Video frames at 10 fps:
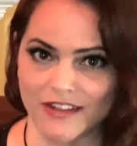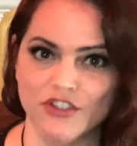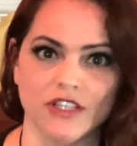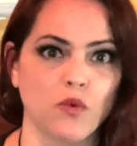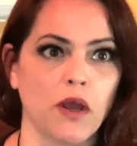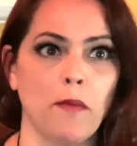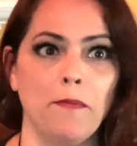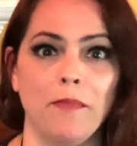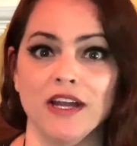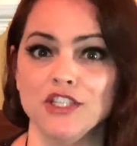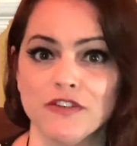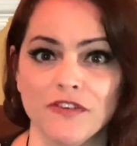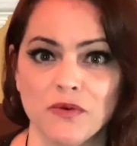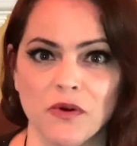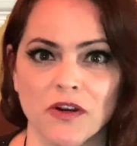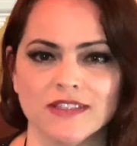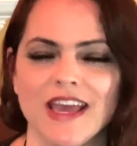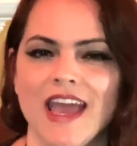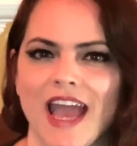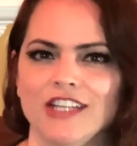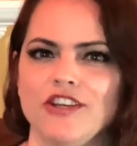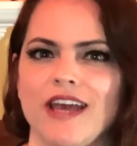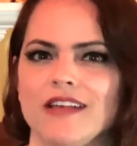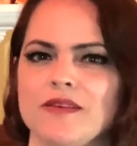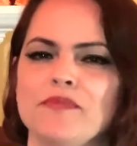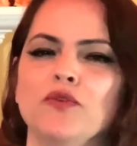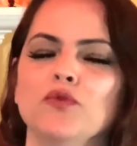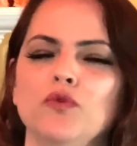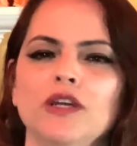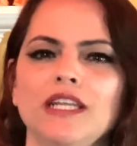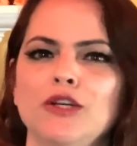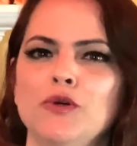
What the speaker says: She's won a bunch of awards, and she has something really